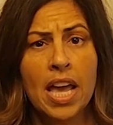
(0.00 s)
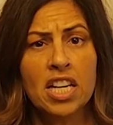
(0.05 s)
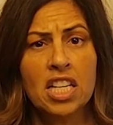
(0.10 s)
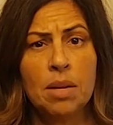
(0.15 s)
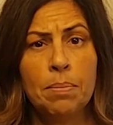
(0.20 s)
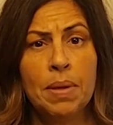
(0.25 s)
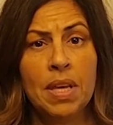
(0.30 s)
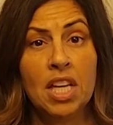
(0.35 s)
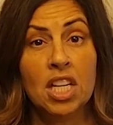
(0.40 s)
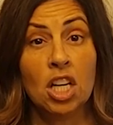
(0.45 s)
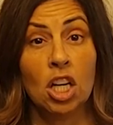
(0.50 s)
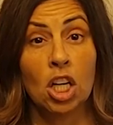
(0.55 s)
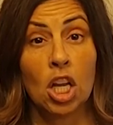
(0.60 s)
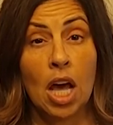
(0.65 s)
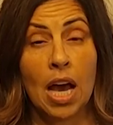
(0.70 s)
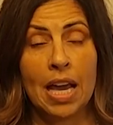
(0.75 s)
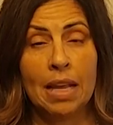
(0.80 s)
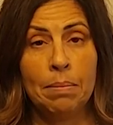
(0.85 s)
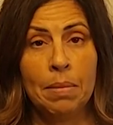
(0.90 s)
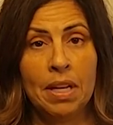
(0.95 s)
to be in
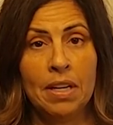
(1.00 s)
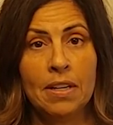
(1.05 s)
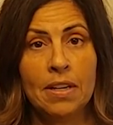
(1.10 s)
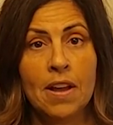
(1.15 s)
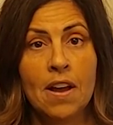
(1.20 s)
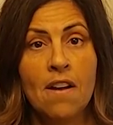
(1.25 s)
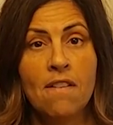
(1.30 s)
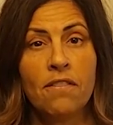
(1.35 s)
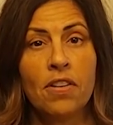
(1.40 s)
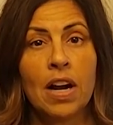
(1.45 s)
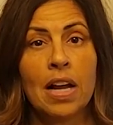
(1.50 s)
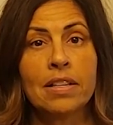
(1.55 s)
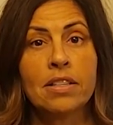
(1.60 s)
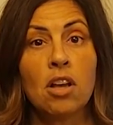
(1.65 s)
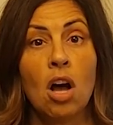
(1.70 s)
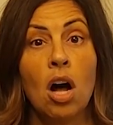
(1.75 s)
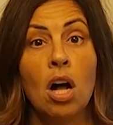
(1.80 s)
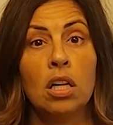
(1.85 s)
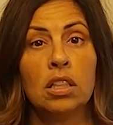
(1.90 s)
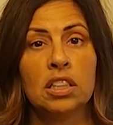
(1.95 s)
alignment for us
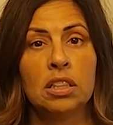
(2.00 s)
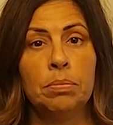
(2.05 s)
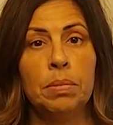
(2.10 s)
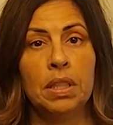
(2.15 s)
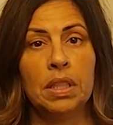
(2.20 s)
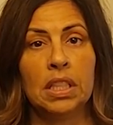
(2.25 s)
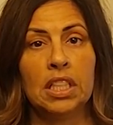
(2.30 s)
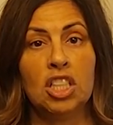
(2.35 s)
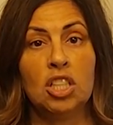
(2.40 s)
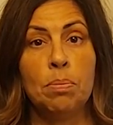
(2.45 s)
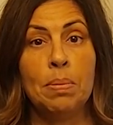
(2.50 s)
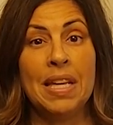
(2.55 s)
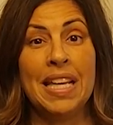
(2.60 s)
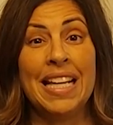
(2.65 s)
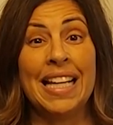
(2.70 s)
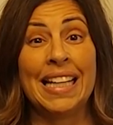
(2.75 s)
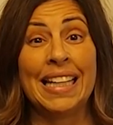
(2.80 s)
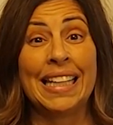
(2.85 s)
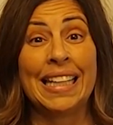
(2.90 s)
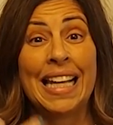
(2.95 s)
ultimately to be
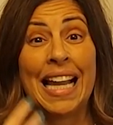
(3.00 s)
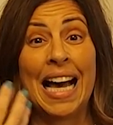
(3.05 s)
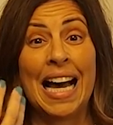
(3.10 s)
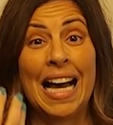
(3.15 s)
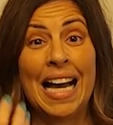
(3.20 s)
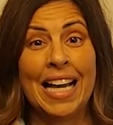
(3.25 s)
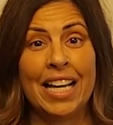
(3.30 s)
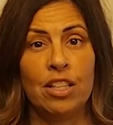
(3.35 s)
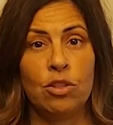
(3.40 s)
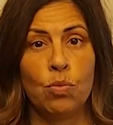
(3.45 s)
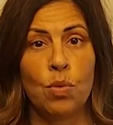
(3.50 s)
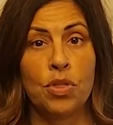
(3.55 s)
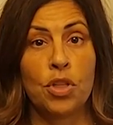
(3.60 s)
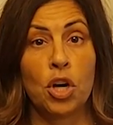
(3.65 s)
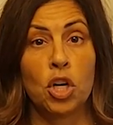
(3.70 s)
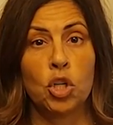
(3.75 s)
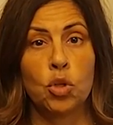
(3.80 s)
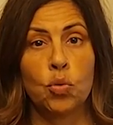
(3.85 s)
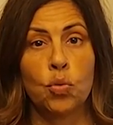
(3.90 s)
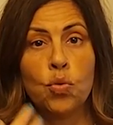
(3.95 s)
aligned with
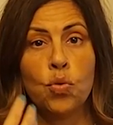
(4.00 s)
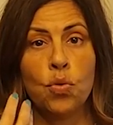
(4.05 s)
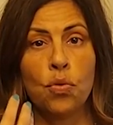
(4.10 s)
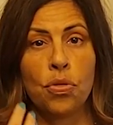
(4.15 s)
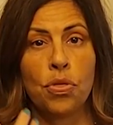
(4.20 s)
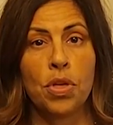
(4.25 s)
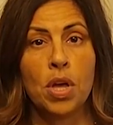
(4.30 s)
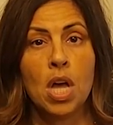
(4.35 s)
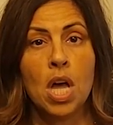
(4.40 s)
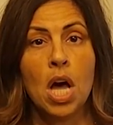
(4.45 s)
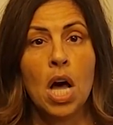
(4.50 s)
our truth,